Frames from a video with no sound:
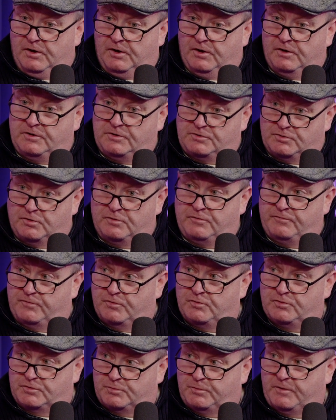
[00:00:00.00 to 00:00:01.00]
and his old
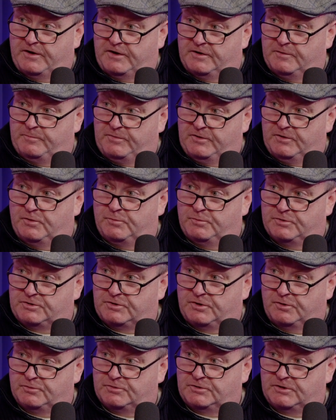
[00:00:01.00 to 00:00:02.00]
Volkswagen Beetle was
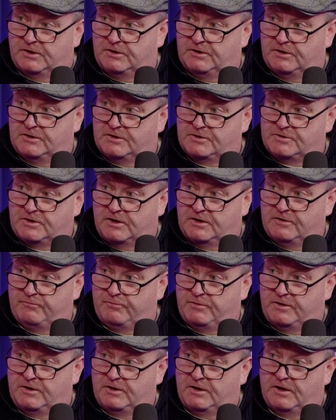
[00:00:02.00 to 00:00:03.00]
still sitting in the
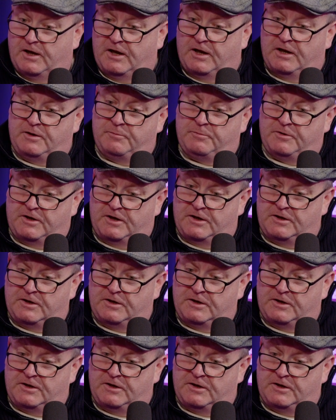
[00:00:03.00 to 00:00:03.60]
driveway, and he went